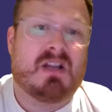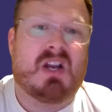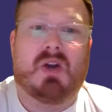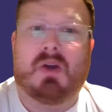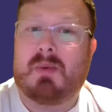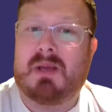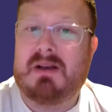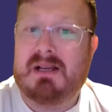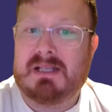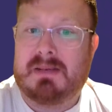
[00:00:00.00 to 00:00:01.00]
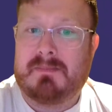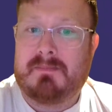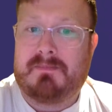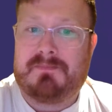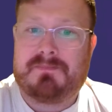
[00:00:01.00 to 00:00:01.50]
look a bit nicer.
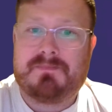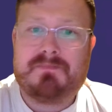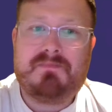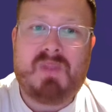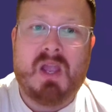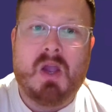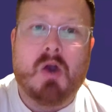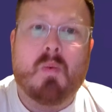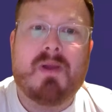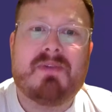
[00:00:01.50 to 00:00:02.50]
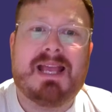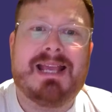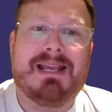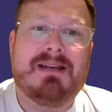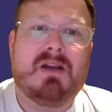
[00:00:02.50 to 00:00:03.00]

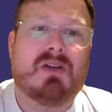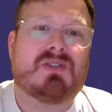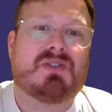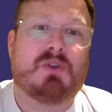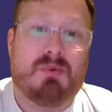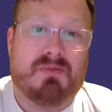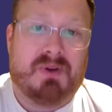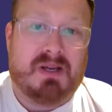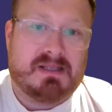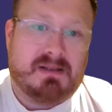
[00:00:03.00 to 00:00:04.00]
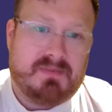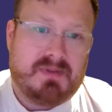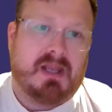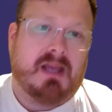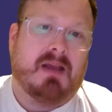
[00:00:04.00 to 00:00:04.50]
Within Supervisor,
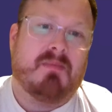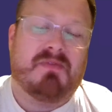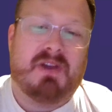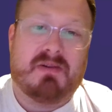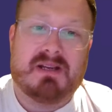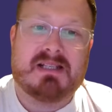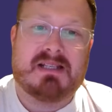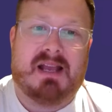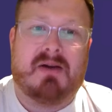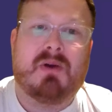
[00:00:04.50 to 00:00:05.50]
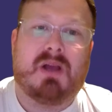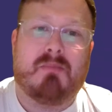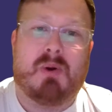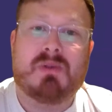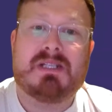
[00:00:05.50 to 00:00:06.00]
there is now
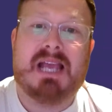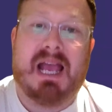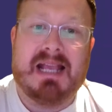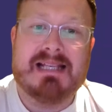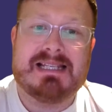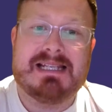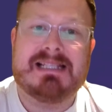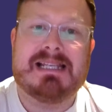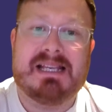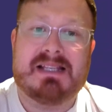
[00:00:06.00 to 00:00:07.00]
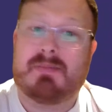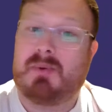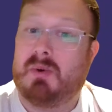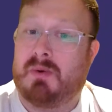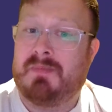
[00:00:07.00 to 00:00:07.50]
multi-ACD
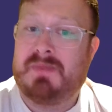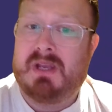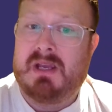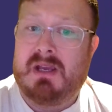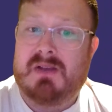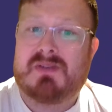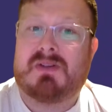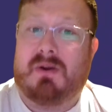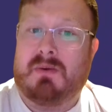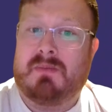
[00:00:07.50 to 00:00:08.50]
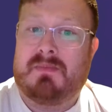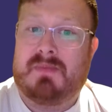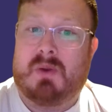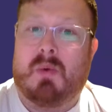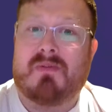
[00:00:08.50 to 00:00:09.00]
support. So
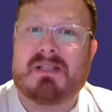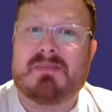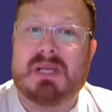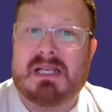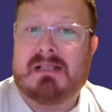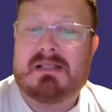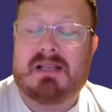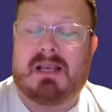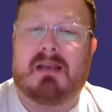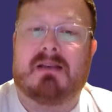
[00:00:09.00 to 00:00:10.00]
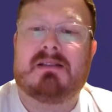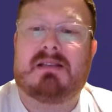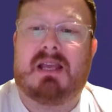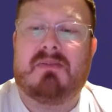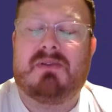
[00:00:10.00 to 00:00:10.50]
what this means is
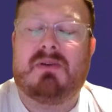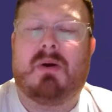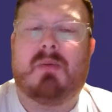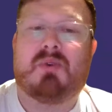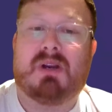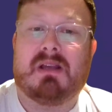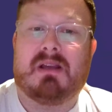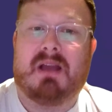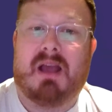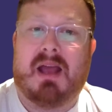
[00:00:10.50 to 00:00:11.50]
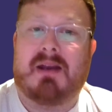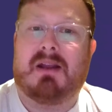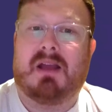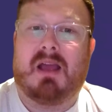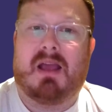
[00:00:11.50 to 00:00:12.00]
if you are bringing an
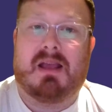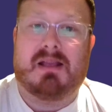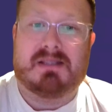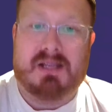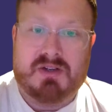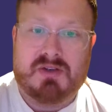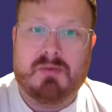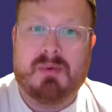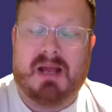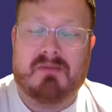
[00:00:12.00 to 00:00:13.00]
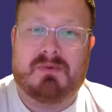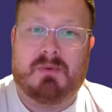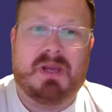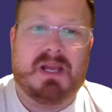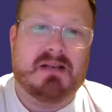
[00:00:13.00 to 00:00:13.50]
additional platform
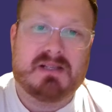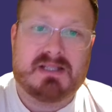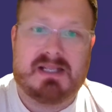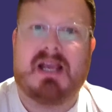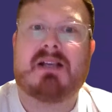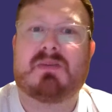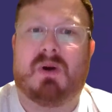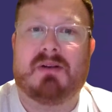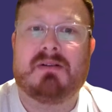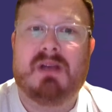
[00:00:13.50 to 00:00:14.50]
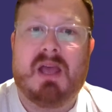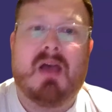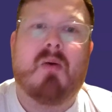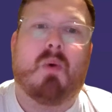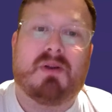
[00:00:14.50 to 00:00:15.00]
into CXone,
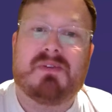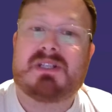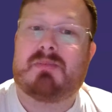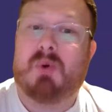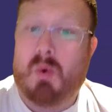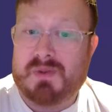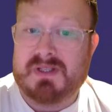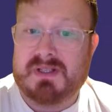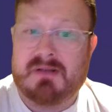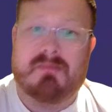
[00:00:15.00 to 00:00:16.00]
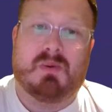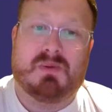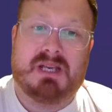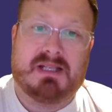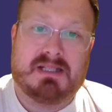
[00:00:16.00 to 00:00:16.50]
one of the supported
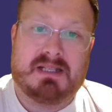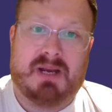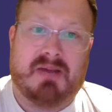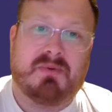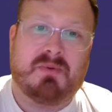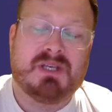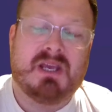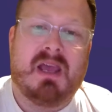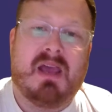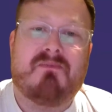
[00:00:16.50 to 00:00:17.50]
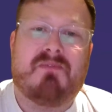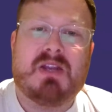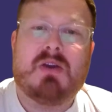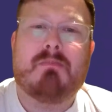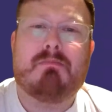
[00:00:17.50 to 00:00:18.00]
multi-ACD platforms, then you
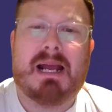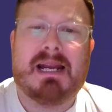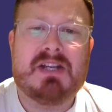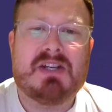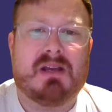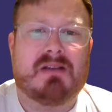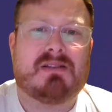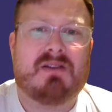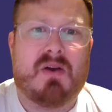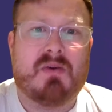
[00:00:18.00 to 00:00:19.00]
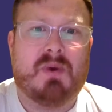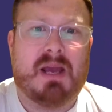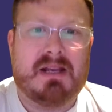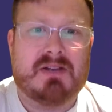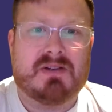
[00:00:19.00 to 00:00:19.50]
can manage external
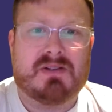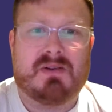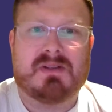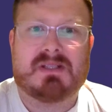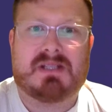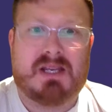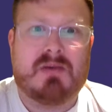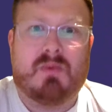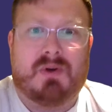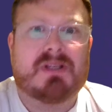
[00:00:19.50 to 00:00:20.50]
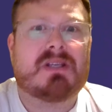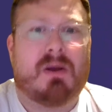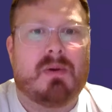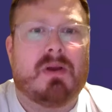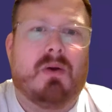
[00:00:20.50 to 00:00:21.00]
agents. You can see what is
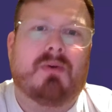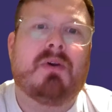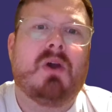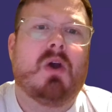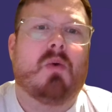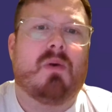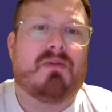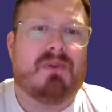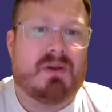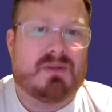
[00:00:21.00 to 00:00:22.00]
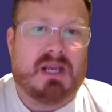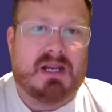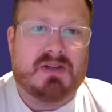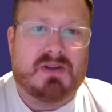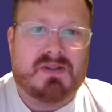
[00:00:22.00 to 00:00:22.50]
going on with those
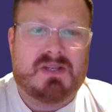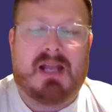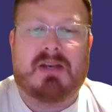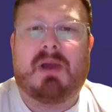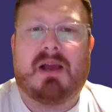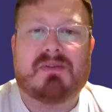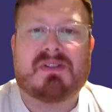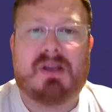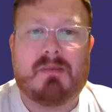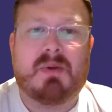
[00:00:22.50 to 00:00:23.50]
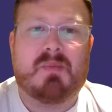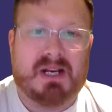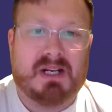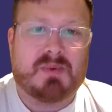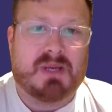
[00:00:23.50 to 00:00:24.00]
agents, and you have some
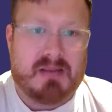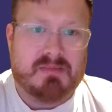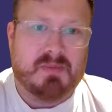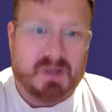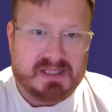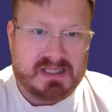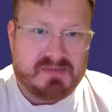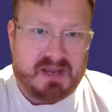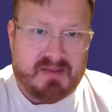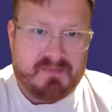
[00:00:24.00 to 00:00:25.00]
management capabilities there.